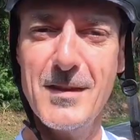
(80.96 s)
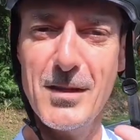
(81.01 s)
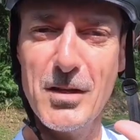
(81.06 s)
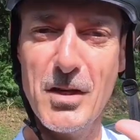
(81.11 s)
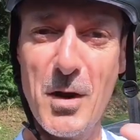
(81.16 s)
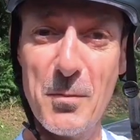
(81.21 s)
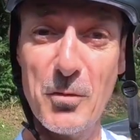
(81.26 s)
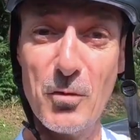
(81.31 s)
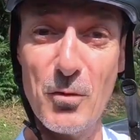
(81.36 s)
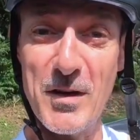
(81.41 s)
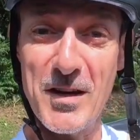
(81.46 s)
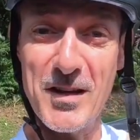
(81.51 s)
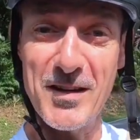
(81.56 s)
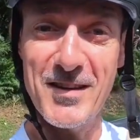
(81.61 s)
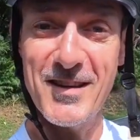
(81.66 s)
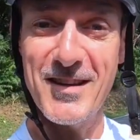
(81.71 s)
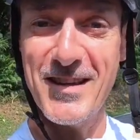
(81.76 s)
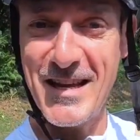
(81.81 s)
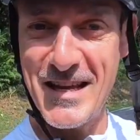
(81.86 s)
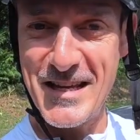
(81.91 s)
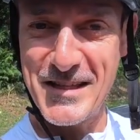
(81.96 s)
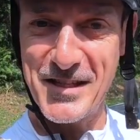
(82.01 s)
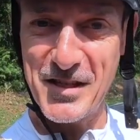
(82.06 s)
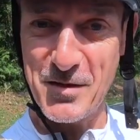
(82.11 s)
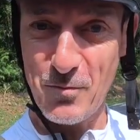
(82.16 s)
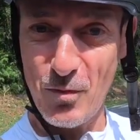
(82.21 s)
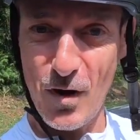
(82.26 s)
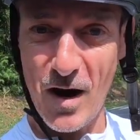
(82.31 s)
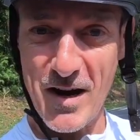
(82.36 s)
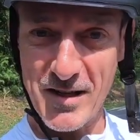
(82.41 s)
Number three is
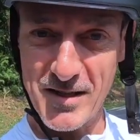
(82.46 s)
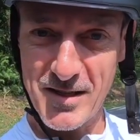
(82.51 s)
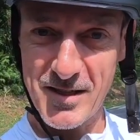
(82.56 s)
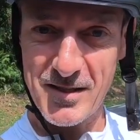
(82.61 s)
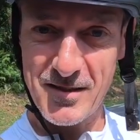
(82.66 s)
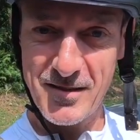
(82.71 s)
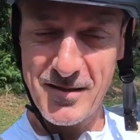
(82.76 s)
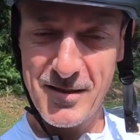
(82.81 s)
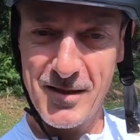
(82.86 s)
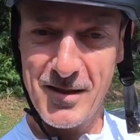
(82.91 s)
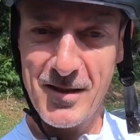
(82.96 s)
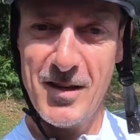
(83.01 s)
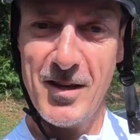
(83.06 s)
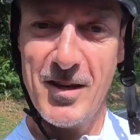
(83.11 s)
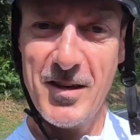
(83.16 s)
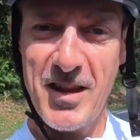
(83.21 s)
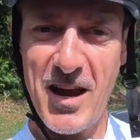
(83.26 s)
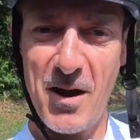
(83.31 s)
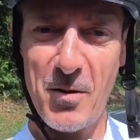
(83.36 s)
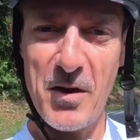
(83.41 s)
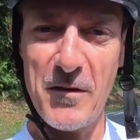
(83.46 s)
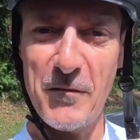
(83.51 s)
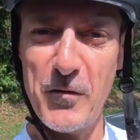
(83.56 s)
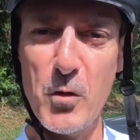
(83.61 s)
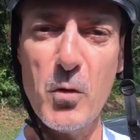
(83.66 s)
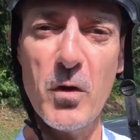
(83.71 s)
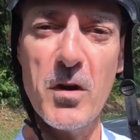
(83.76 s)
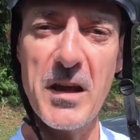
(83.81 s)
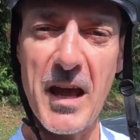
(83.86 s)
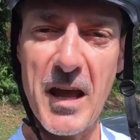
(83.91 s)
the price. Now, if
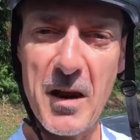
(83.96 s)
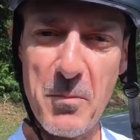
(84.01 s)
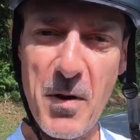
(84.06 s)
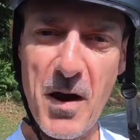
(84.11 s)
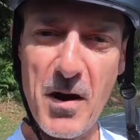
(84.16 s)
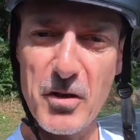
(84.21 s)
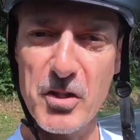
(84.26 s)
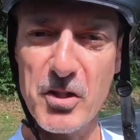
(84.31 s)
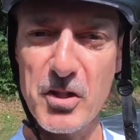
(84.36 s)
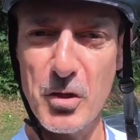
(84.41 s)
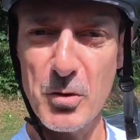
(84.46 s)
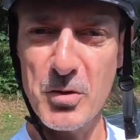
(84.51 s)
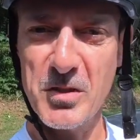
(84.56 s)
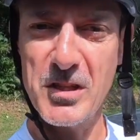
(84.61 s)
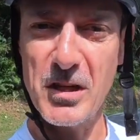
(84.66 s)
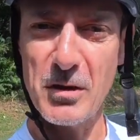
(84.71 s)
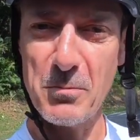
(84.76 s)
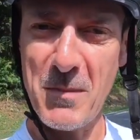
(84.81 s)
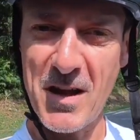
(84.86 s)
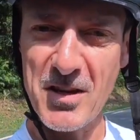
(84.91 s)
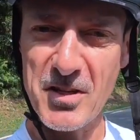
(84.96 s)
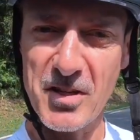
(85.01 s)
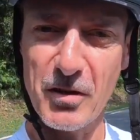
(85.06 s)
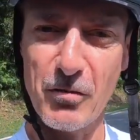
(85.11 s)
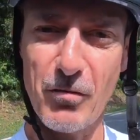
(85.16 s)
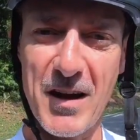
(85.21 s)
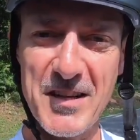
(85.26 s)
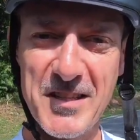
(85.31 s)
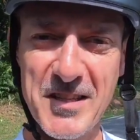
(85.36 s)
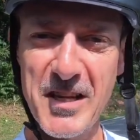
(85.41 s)
you want to get a pair of shoes that match the
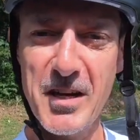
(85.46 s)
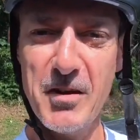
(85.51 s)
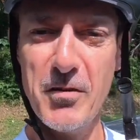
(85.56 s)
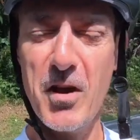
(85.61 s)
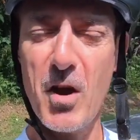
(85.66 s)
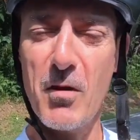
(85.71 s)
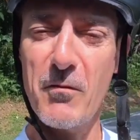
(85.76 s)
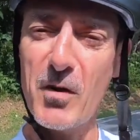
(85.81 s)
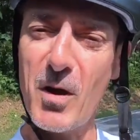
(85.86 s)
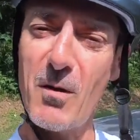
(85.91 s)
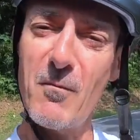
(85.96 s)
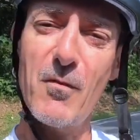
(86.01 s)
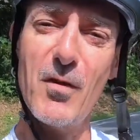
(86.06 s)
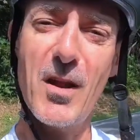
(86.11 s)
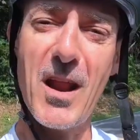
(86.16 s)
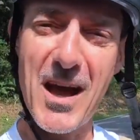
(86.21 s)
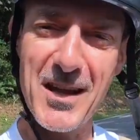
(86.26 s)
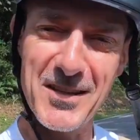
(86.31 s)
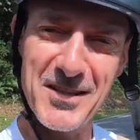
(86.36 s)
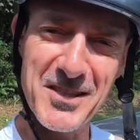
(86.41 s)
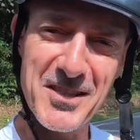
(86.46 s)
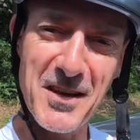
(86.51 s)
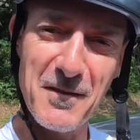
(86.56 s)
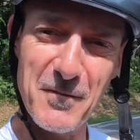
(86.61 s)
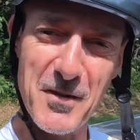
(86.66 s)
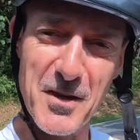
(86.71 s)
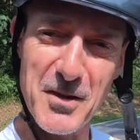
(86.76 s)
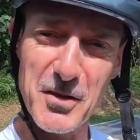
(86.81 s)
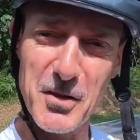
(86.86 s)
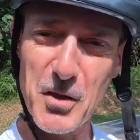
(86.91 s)
criteria of comfort and
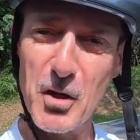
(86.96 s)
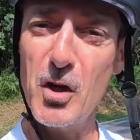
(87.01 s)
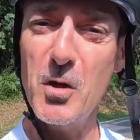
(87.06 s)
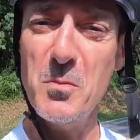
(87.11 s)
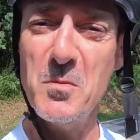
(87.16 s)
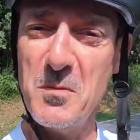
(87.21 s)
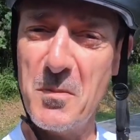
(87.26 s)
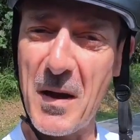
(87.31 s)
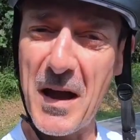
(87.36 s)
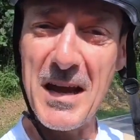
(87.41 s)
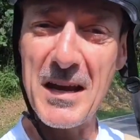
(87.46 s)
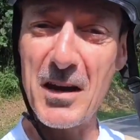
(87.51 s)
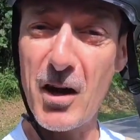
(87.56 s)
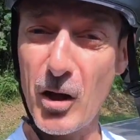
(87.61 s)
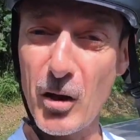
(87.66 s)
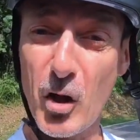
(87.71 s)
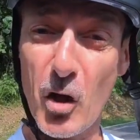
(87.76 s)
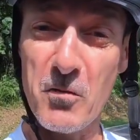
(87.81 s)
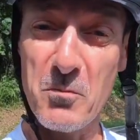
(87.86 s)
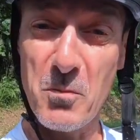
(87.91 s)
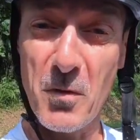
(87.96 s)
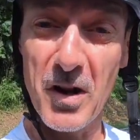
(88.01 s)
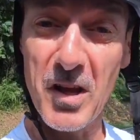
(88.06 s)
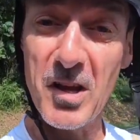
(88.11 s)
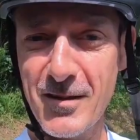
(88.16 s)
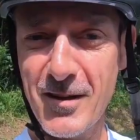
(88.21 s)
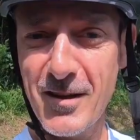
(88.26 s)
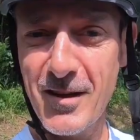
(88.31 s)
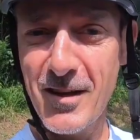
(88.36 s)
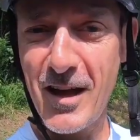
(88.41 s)
stiffness, you could be paying a lot of
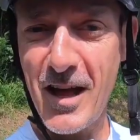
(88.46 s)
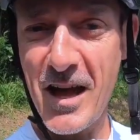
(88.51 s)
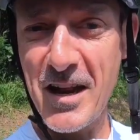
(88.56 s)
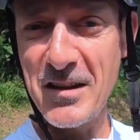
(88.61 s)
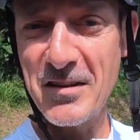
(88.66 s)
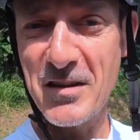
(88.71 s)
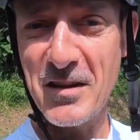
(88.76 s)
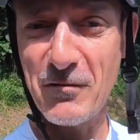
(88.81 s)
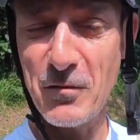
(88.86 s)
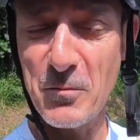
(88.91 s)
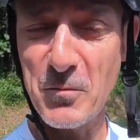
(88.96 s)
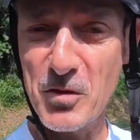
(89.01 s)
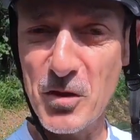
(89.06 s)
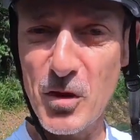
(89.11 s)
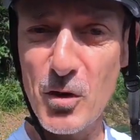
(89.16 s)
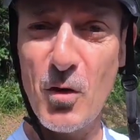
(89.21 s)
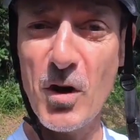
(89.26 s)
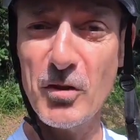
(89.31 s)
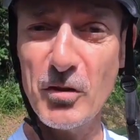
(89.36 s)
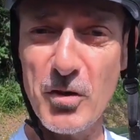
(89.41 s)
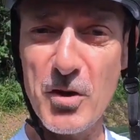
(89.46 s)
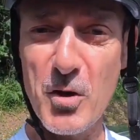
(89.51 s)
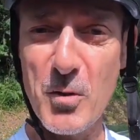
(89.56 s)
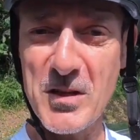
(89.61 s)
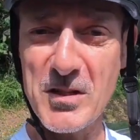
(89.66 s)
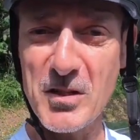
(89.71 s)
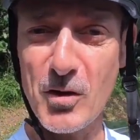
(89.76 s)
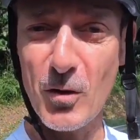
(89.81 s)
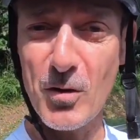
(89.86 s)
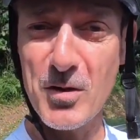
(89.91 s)
money. Anything from
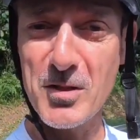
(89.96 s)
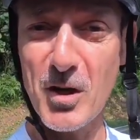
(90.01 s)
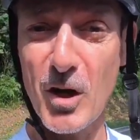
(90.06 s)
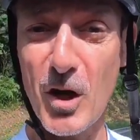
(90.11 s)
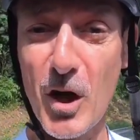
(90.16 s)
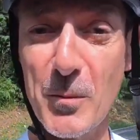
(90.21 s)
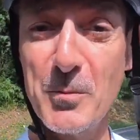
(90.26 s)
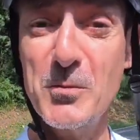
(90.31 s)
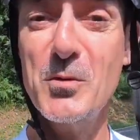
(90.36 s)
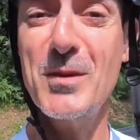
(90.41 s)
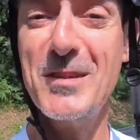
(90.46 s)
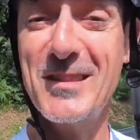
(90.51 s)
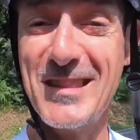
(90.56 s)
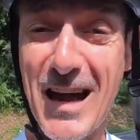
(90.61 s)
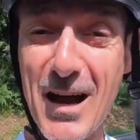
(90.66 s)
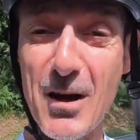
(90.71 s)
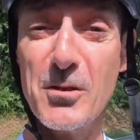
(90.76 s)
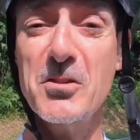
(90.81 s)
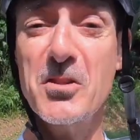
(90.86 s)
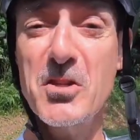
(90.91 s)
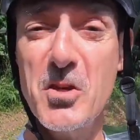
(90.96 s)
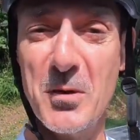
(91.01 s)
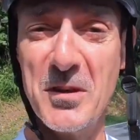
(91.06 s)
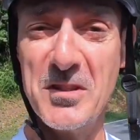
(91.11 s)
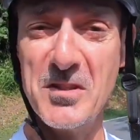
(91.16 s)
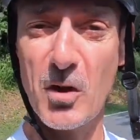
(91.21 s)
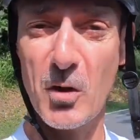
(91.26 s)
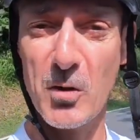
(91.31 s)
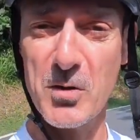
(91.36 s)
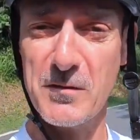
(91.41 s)
$200 up to
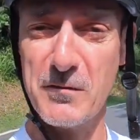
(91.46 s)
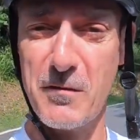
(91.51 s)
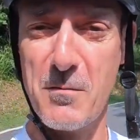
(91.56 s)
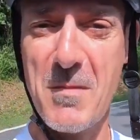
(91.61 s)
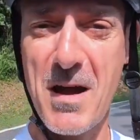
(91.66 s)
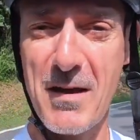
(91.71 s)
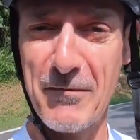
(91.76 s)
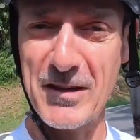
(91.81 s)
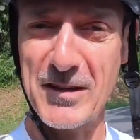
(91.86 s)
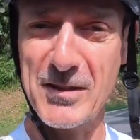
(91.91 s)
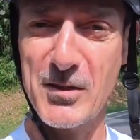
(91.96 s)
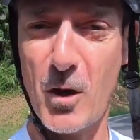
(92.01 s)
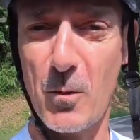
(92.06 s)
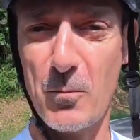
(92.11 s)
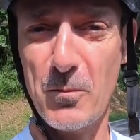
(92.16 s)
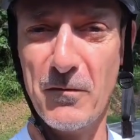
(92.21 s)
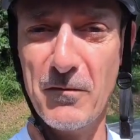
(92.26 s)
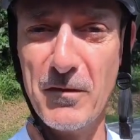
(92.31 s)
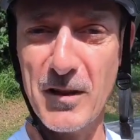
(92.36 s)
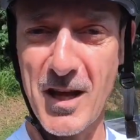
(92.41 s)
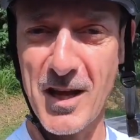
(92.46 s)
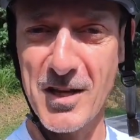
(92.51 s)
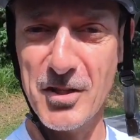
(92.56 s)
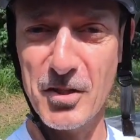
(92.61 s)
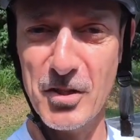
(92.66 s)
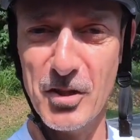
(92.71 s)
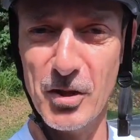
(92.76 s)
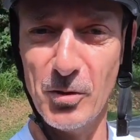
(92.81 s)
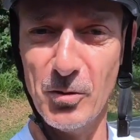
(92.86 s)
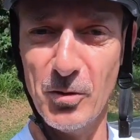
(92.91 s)
$1,000 for Mavic's top-of-the-line
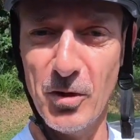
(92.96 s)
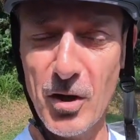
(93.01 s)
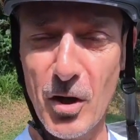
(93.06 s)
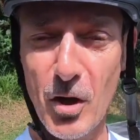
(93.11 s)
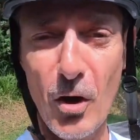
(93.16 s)
shoe.